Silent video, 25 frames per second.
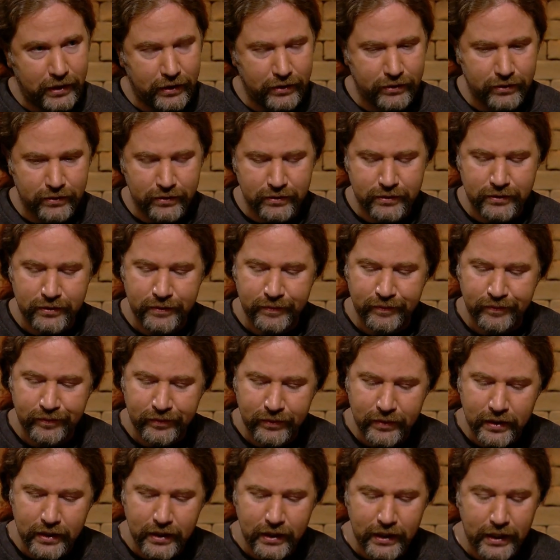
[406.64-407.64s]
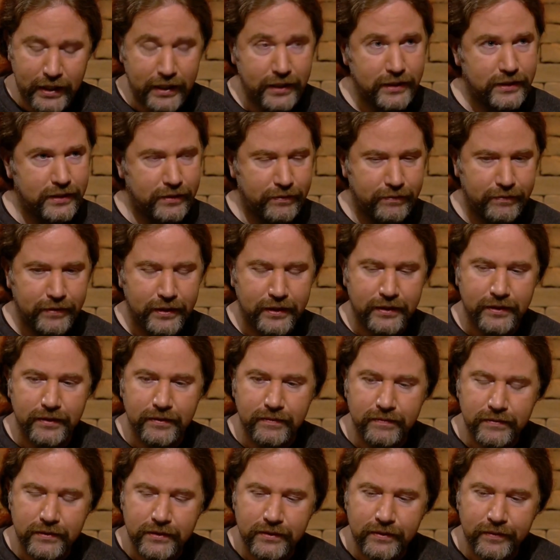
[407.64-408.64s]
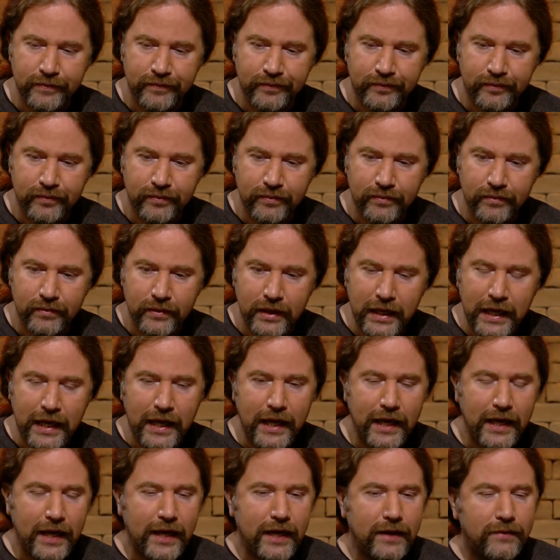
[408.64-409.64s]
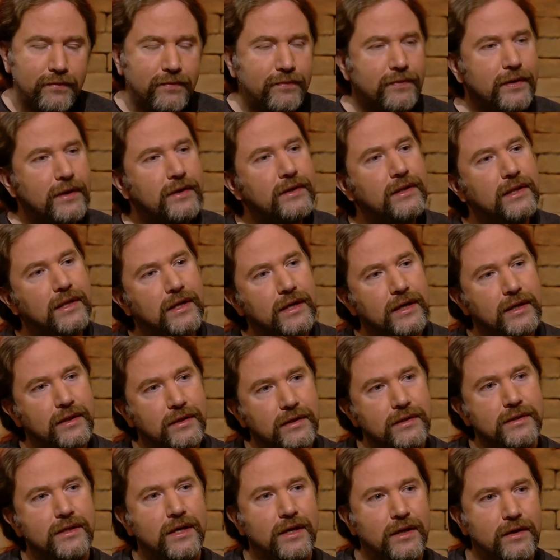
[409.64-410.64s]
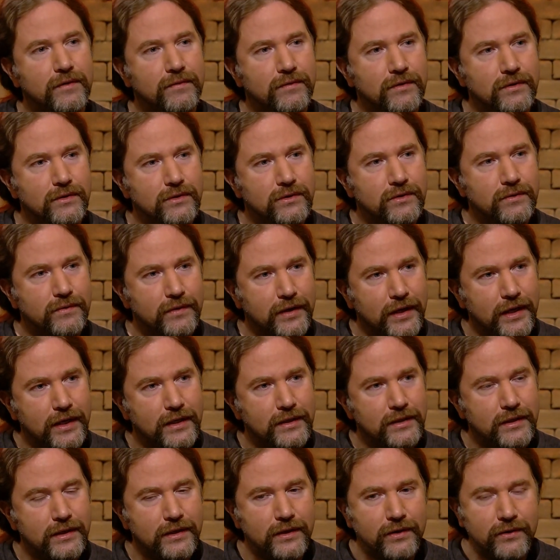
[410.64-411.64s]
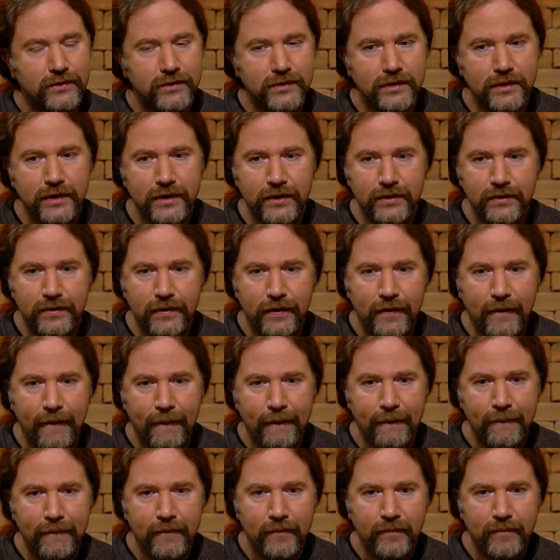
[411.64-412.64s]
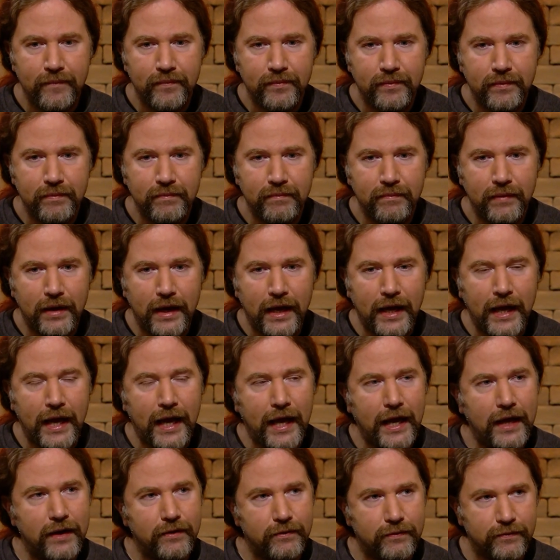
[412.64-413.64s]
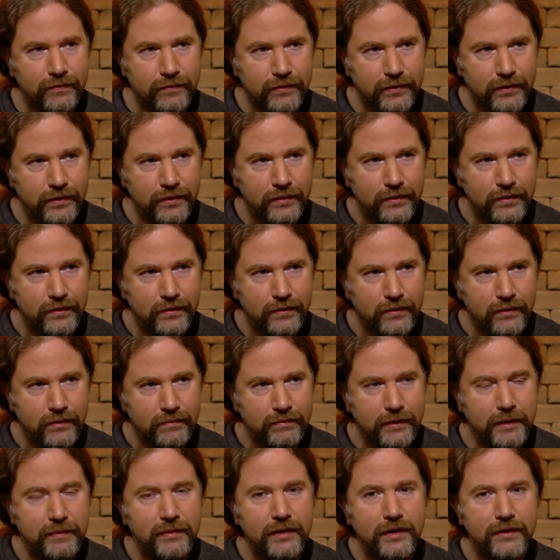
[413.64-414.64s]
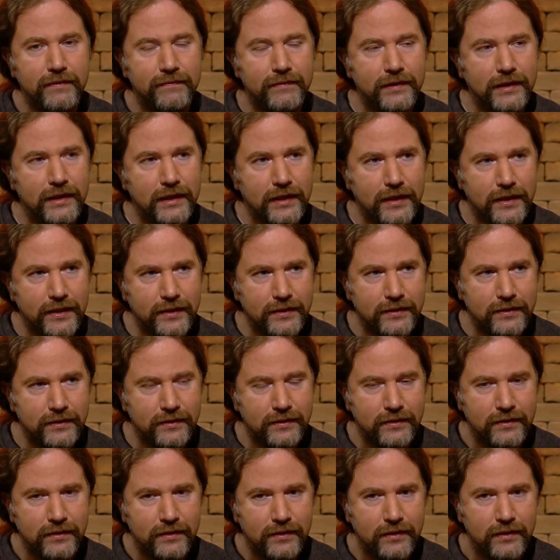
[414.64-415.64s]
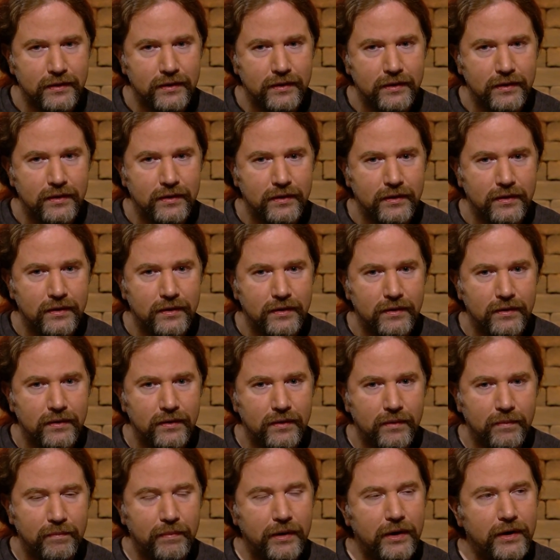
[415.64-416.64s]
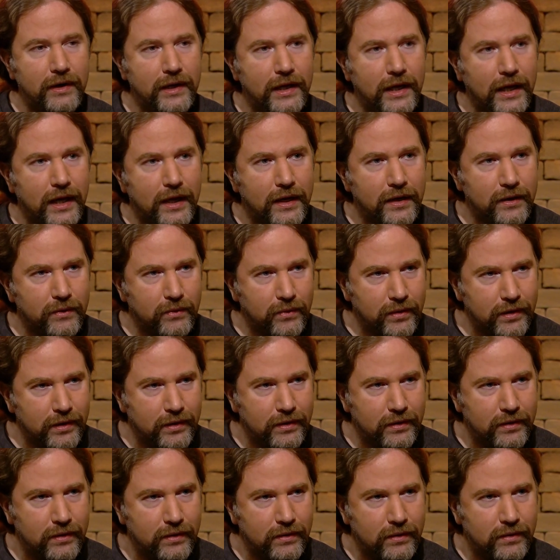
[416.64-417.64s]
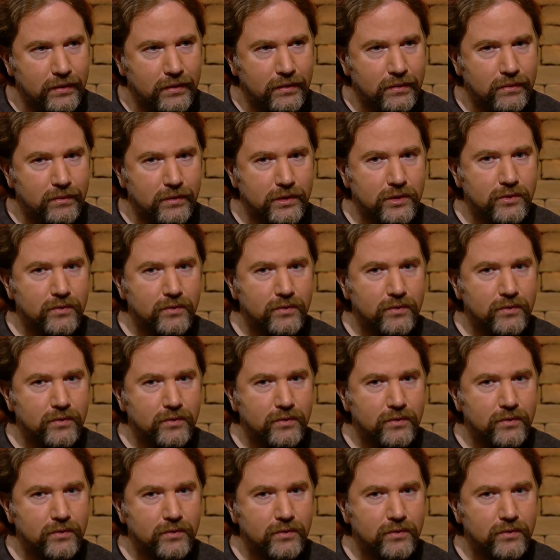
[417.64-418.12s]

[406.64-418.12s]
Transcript: others, innocent victims. It felt like this anniversary, 18 years later, a handful, maybe even less, barely anyone was